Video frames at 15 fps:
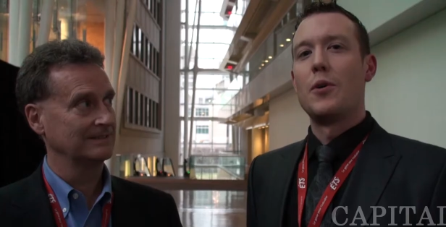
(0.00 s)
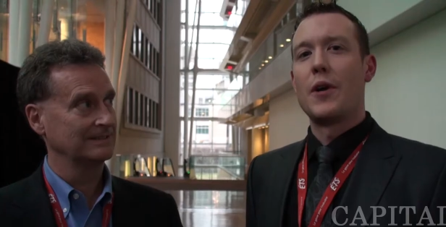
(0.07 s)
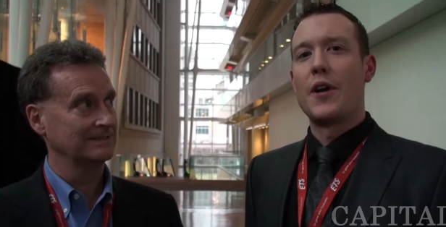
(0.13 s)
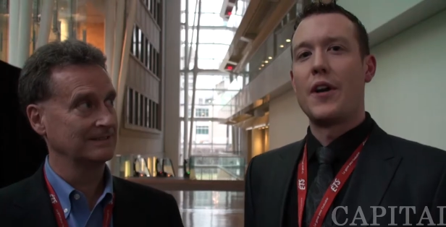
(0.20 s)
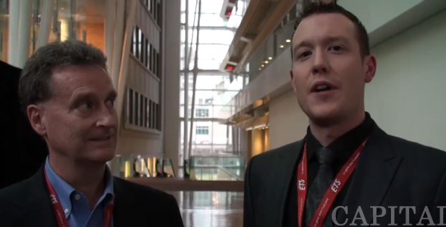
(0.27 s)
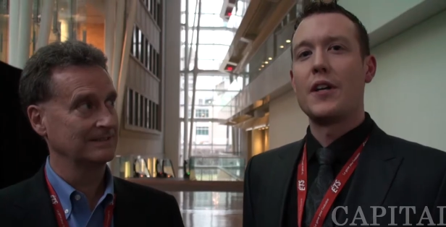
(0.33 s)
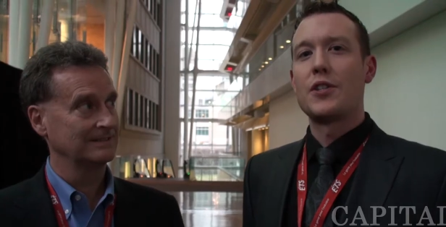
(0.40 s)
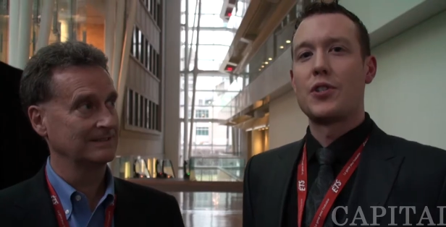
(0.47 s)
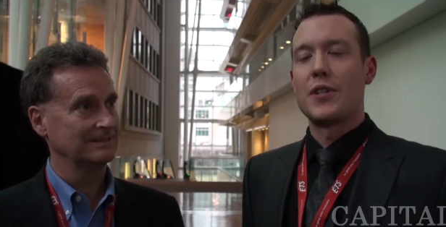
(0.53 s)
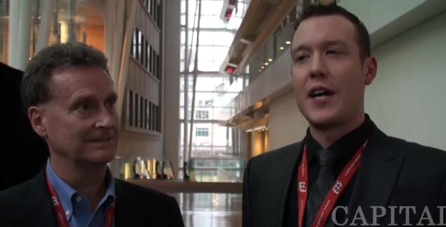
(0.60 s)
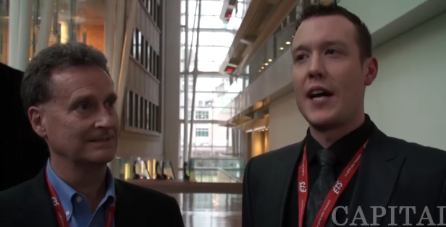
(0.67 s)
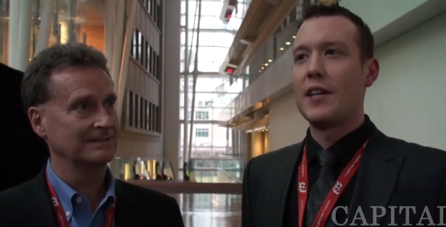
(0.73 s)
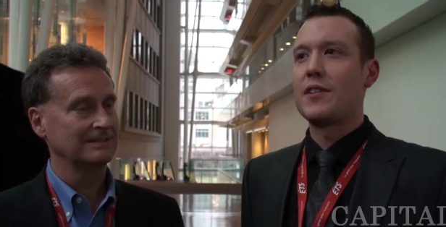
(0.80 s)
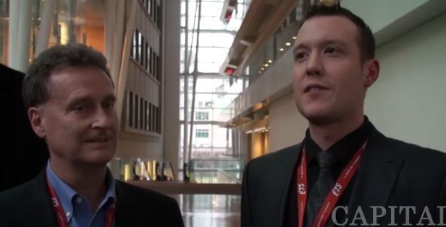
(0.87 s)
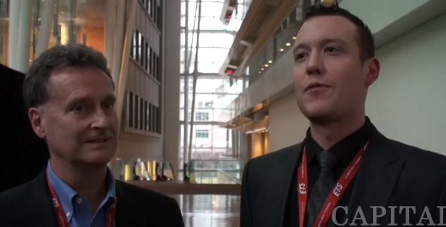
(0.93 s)
Speaker 1: We're here
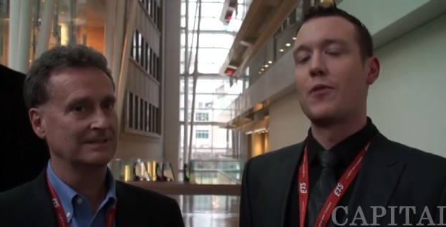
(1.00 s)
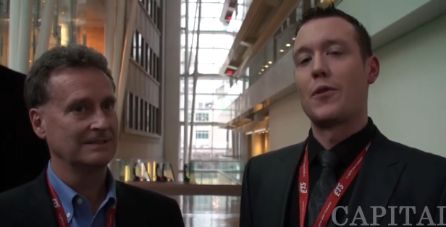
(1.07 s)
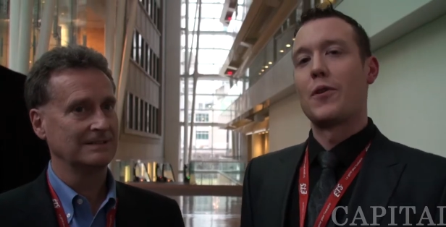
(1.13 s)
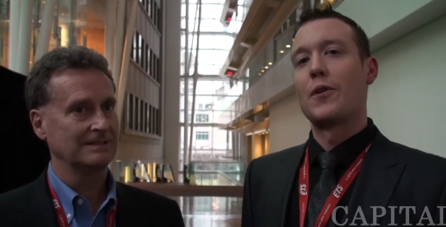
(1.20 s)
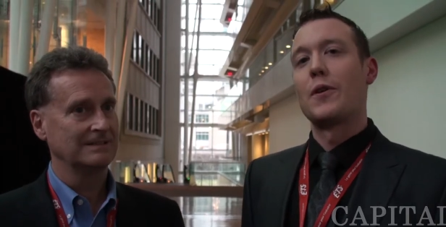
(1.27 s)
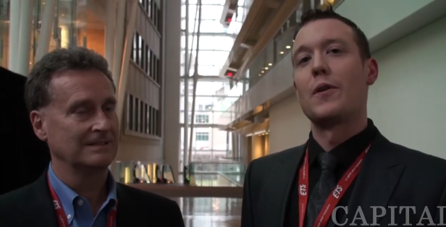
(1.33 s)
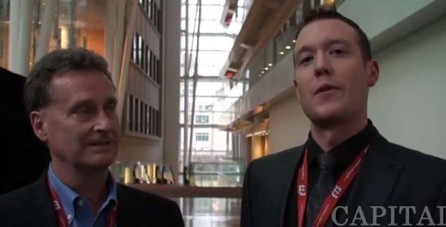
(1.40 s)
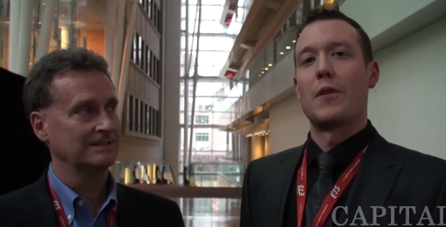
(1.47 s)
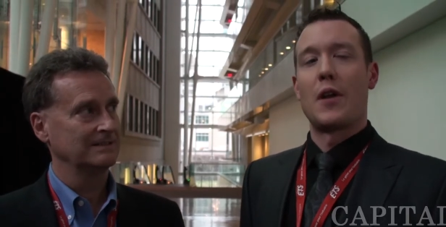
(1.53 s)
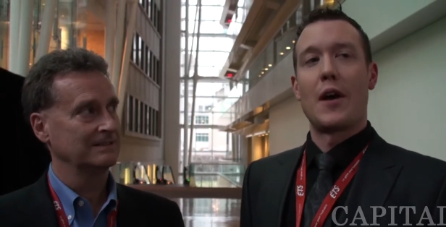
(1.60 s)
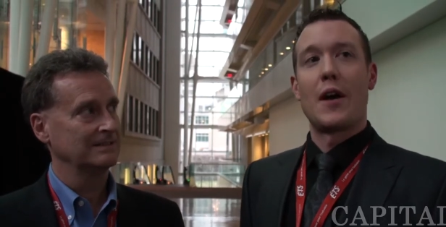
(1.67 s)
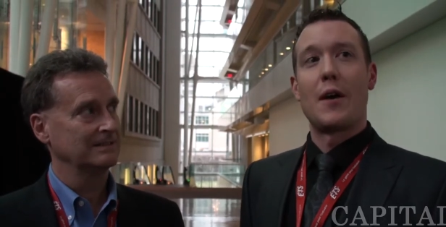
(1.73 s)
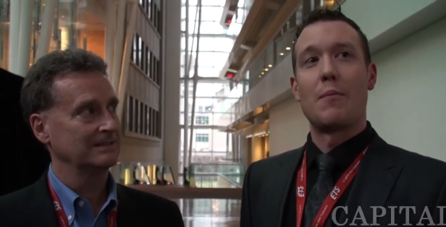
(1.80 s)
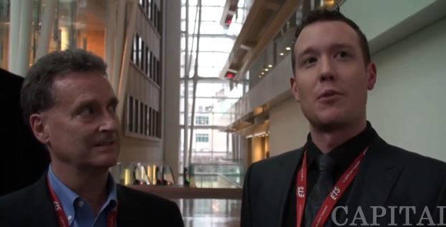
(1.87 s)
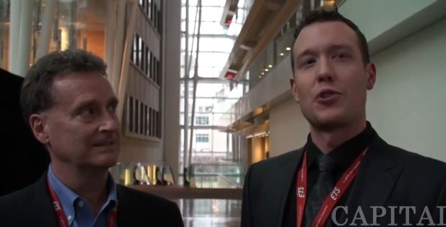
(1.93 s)
tonight for
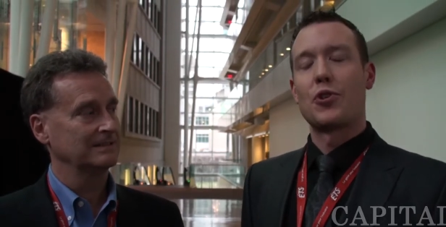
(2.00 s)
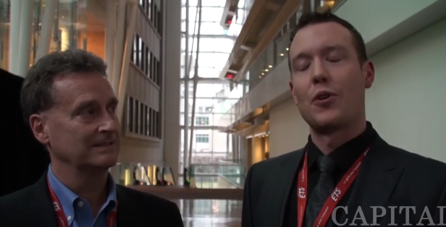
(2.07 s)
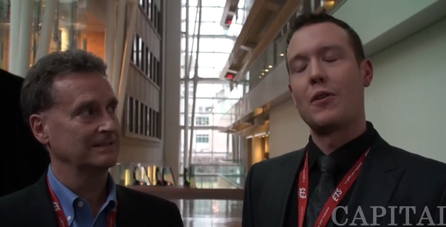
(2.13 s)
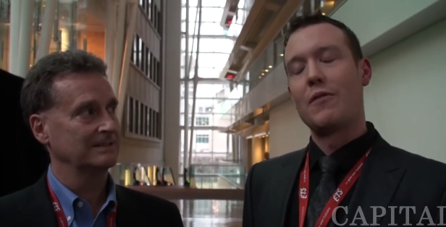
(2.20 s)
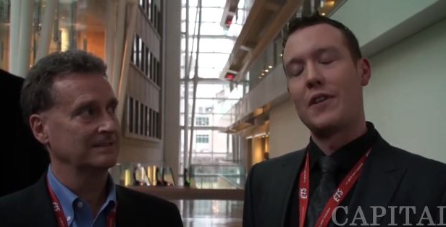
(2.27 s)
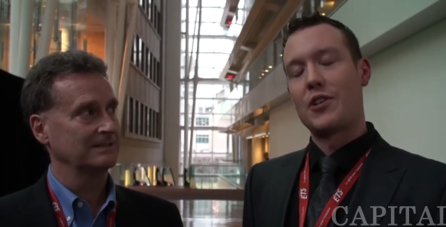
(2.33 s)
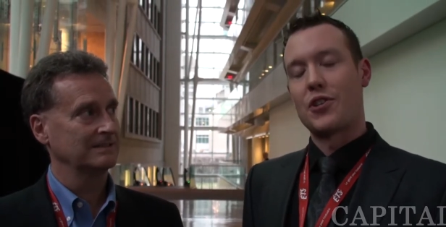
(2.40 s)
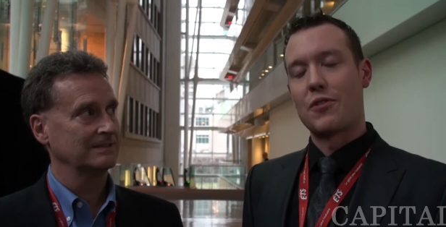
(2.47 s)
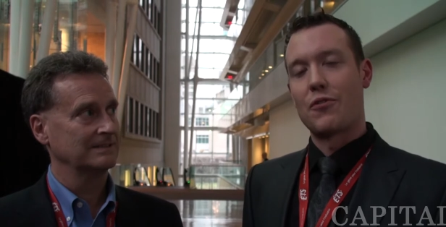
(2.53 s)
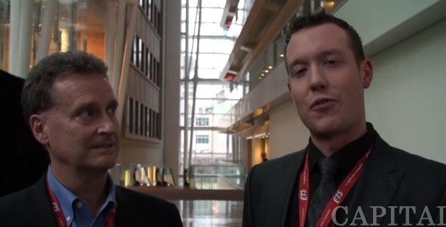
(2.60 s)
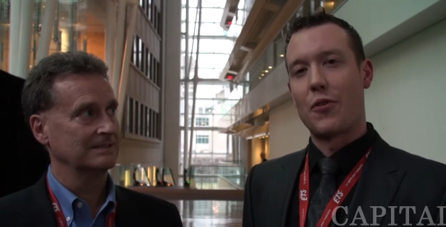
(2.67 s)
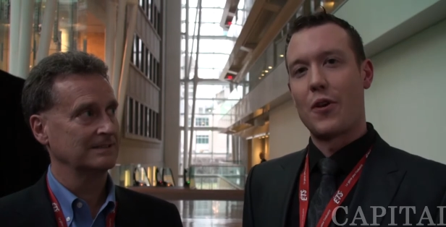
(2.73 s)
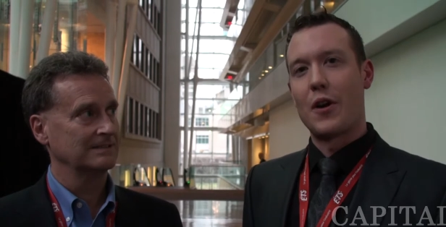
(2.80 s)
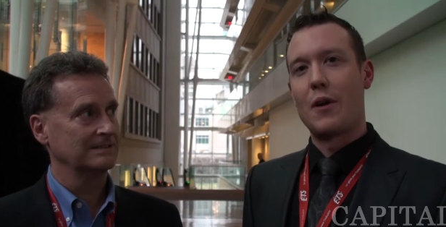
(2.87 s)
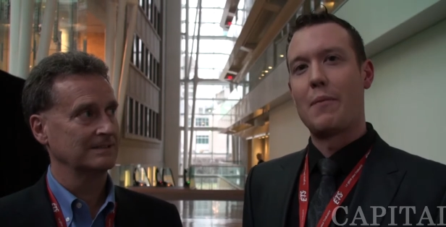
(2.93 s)
the Montreal Venture
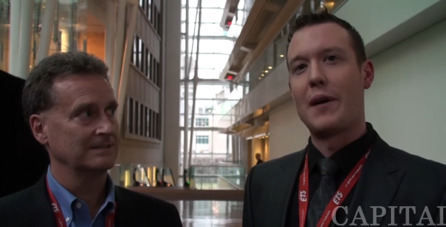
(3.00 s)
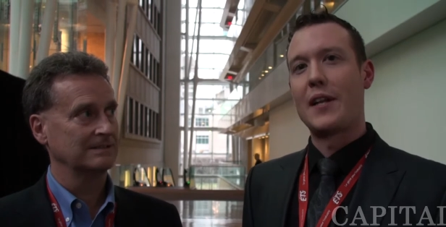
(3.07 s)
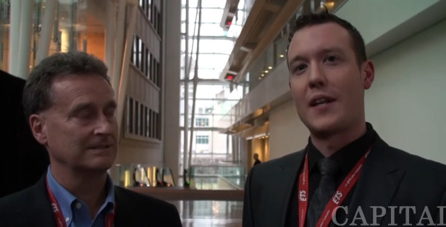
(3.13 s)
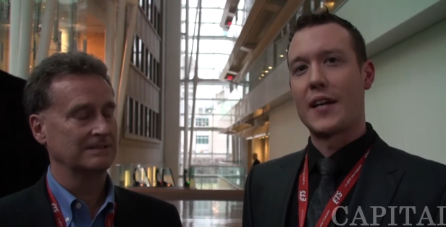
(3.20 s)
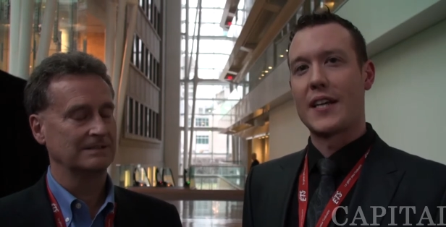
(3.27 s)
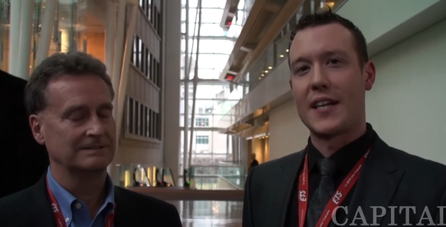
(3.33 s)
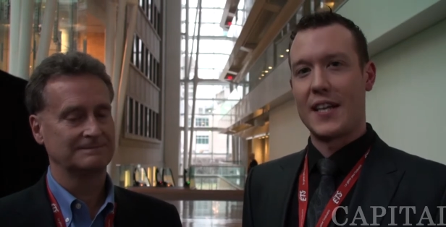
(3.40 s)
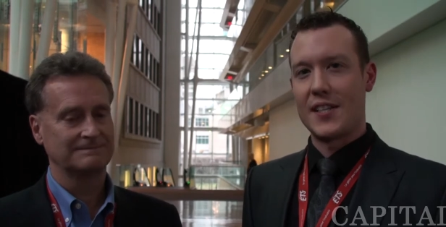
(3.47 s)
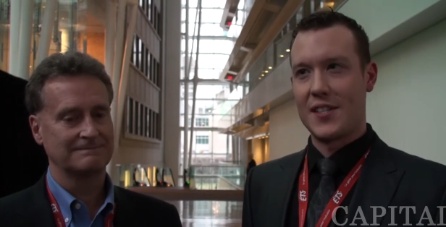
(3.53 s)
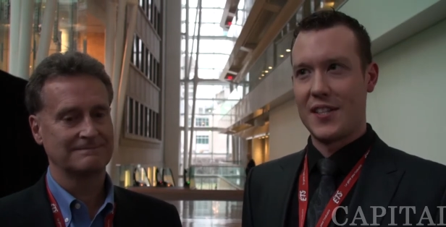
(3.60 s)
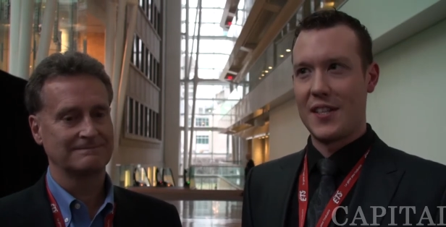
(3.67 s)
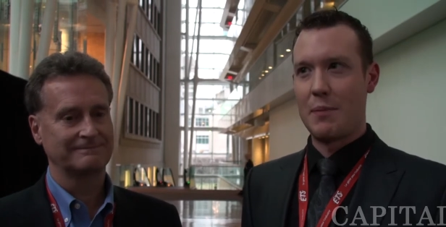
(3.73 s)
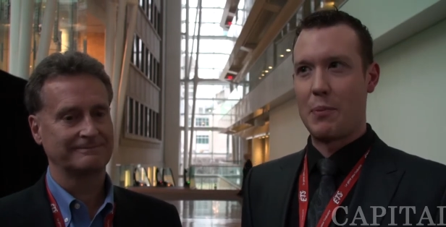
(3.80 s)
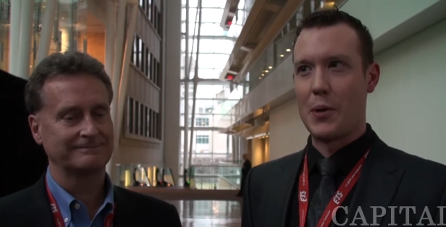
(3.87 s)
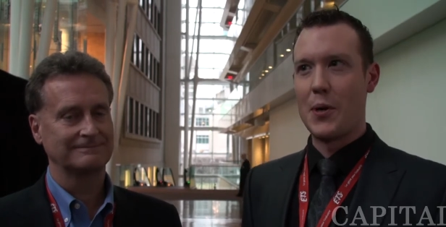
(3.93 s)
Forum at La
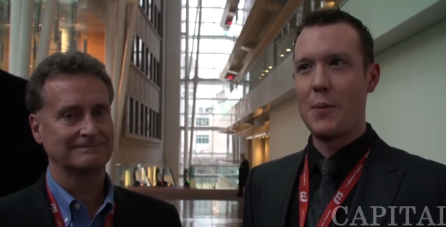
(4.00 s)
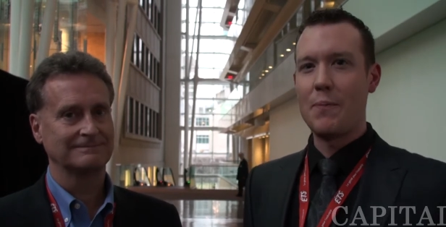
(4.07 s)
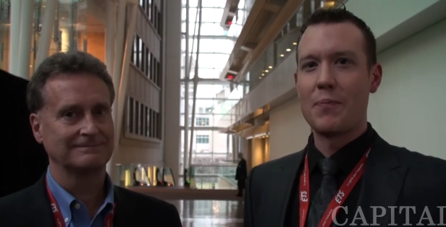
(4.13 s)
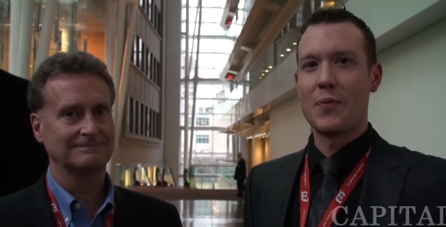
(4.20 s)
Caisse des Dépôts,